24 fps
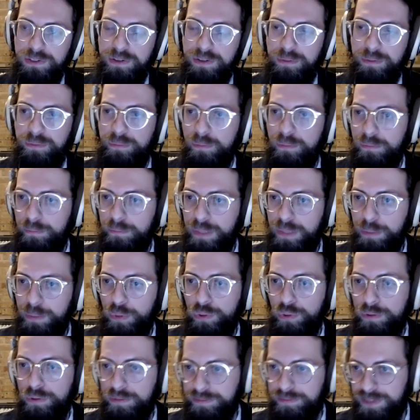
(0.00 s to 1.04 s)
The people
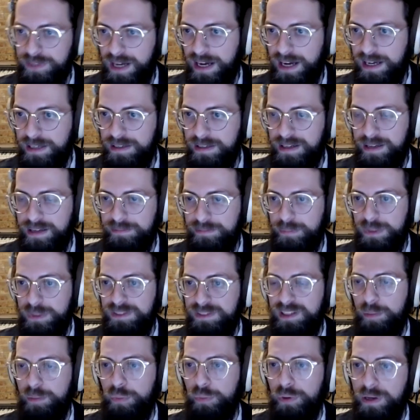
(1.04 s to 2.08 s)
who have died and have been
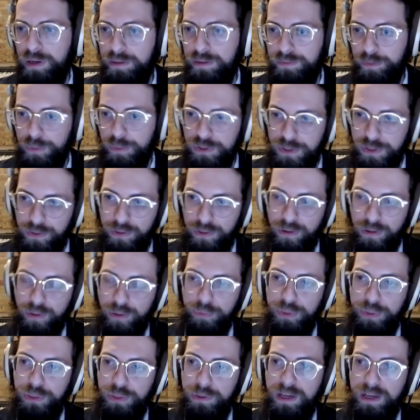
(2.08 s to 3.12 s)
separated from each other are
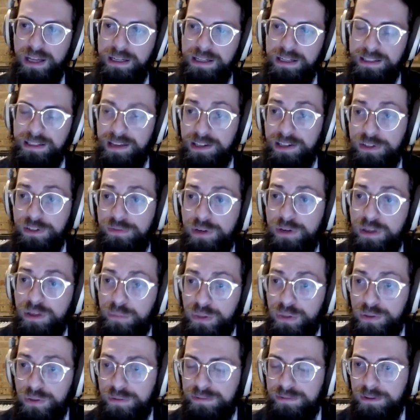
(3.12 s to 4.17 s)
reunited. It's actually a very
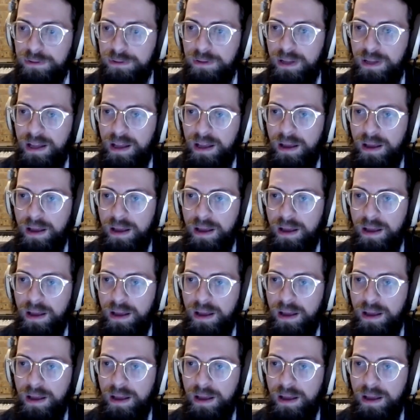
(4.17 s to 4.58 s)
beautiful